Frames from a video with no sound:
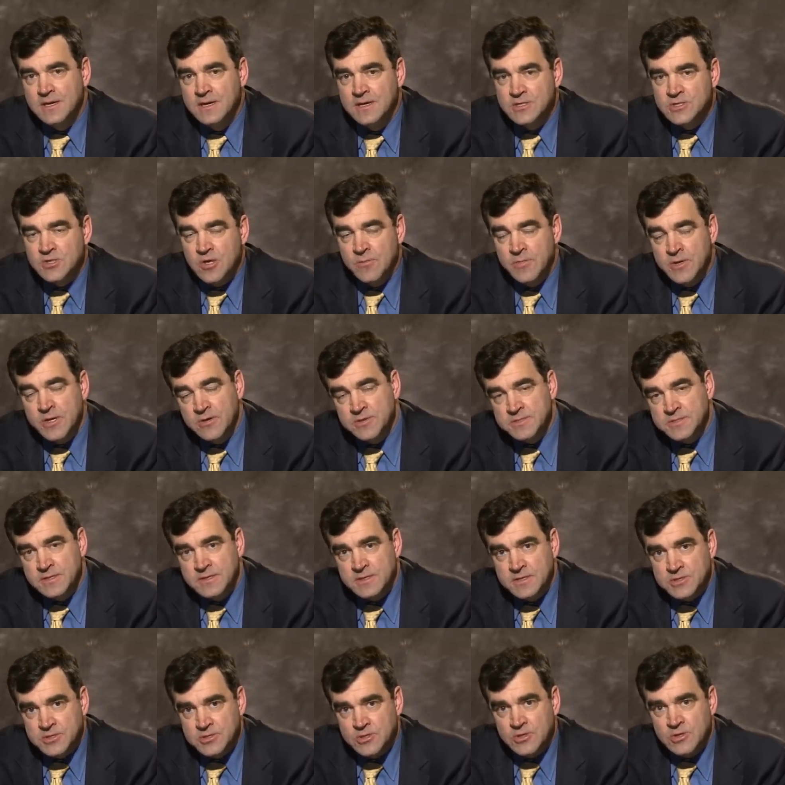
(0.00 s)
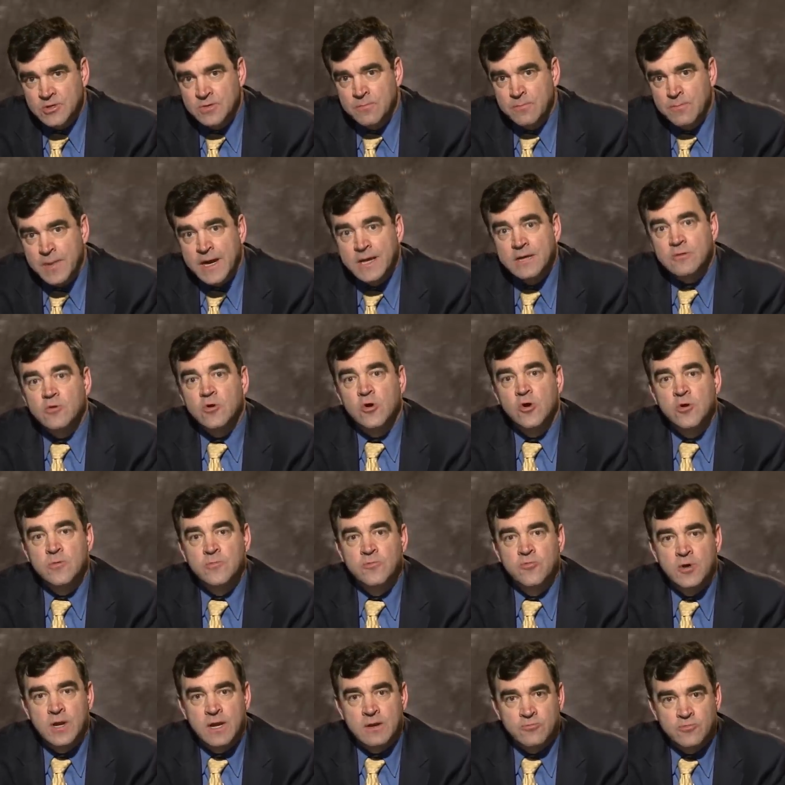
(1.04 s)
So I'll be using the term microbe.
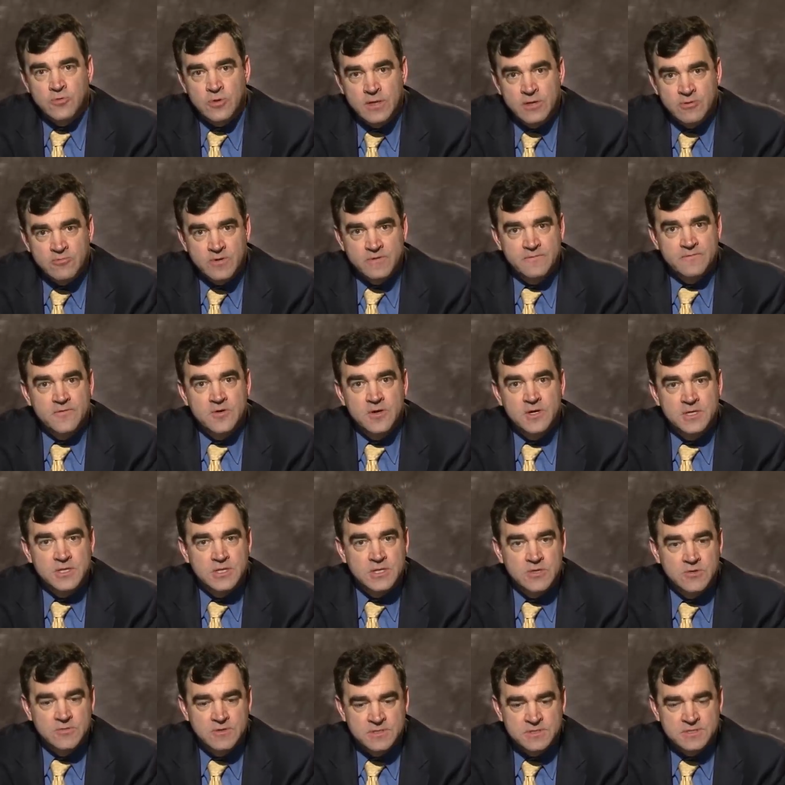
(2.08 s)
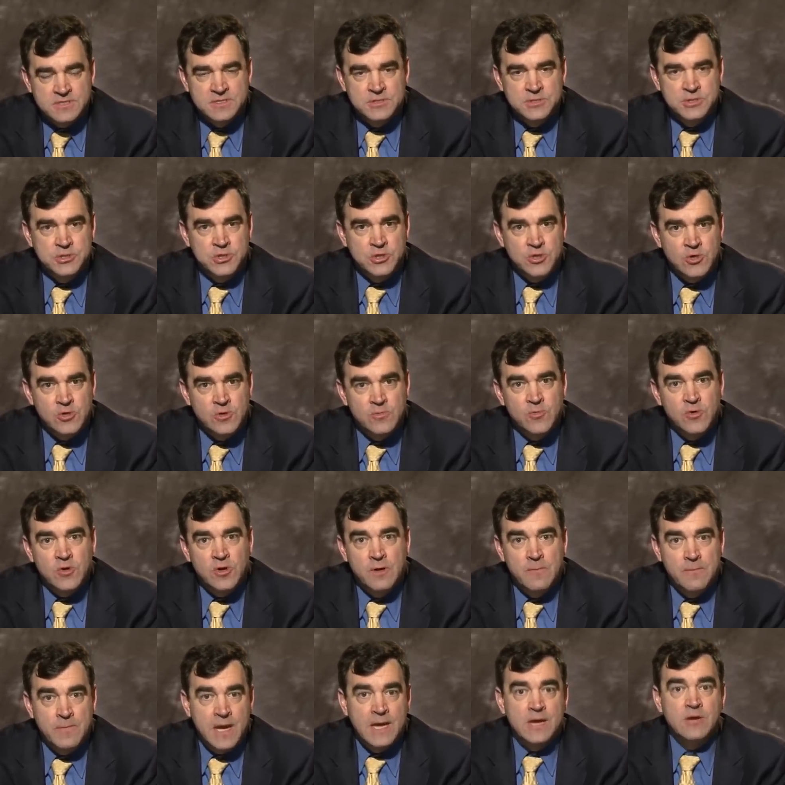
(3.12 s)
What I'm really referring to is a germ or a
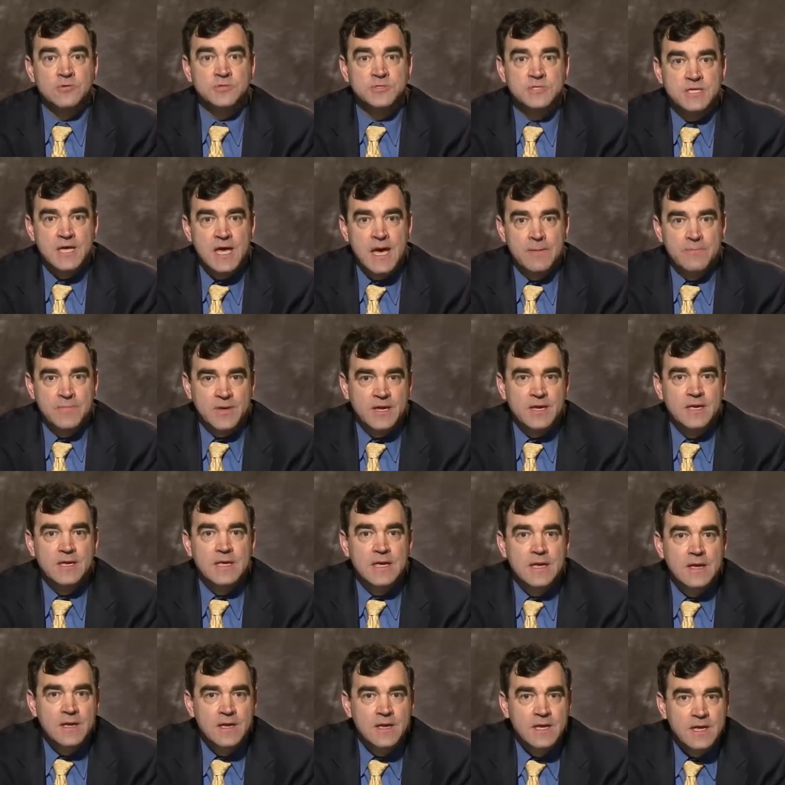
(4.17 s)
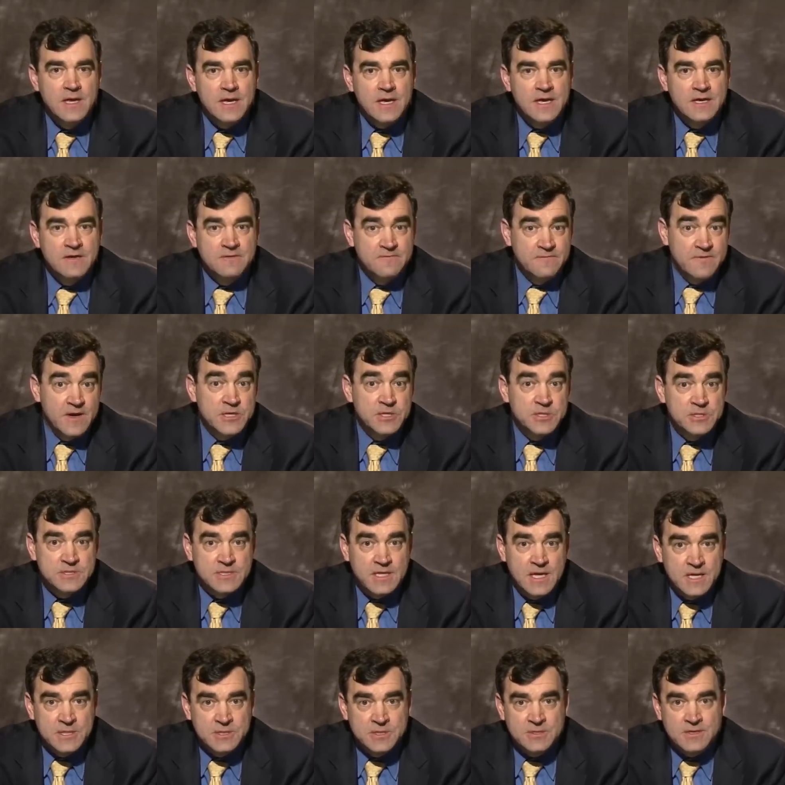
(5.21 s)
microscopic infectious
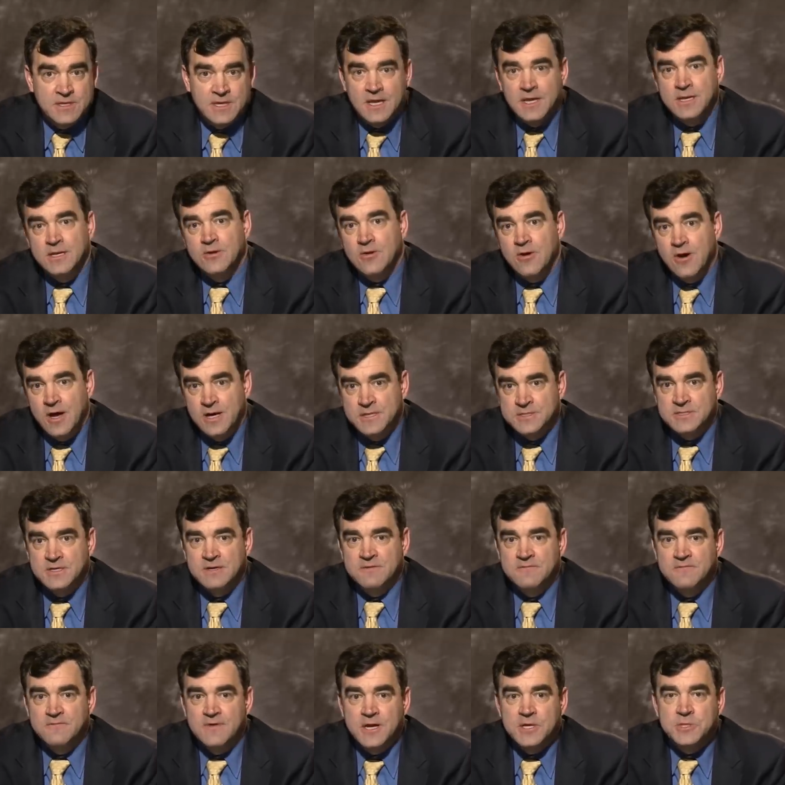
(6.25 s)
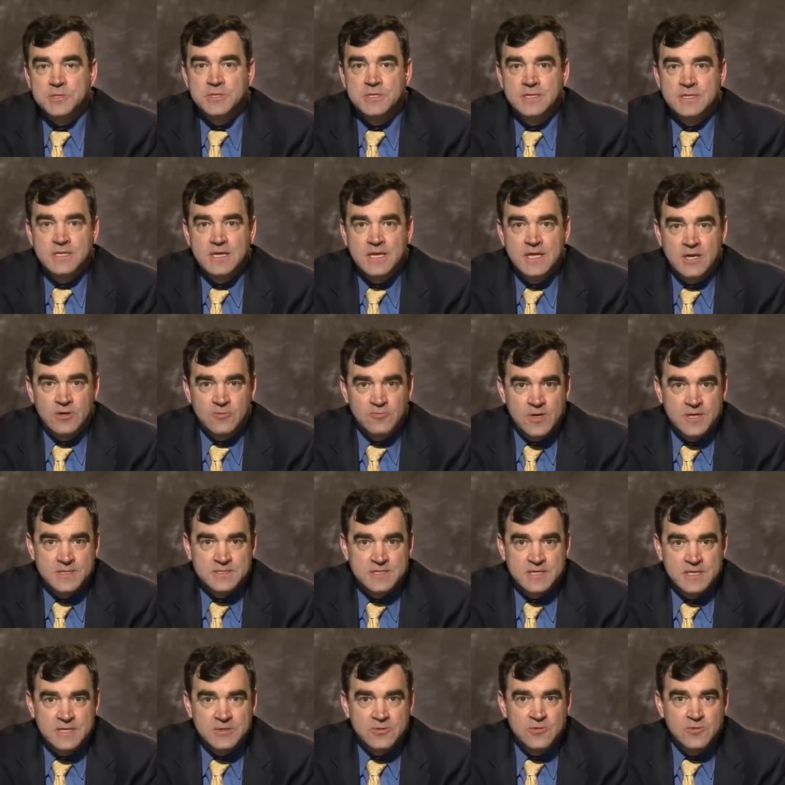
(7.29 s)
agent that can cause an infection in a
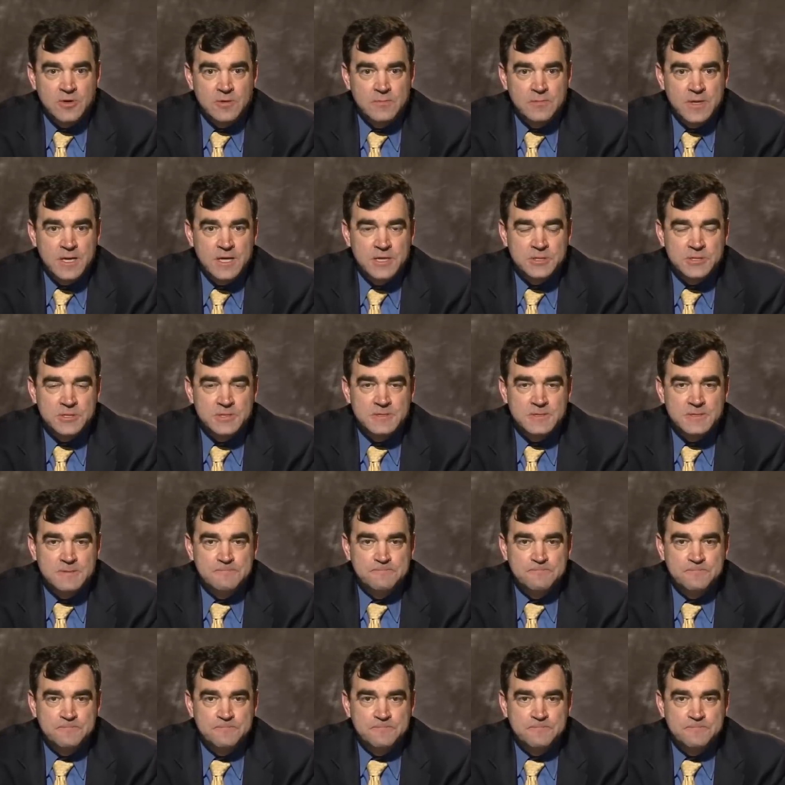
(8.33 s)
resident or a patient.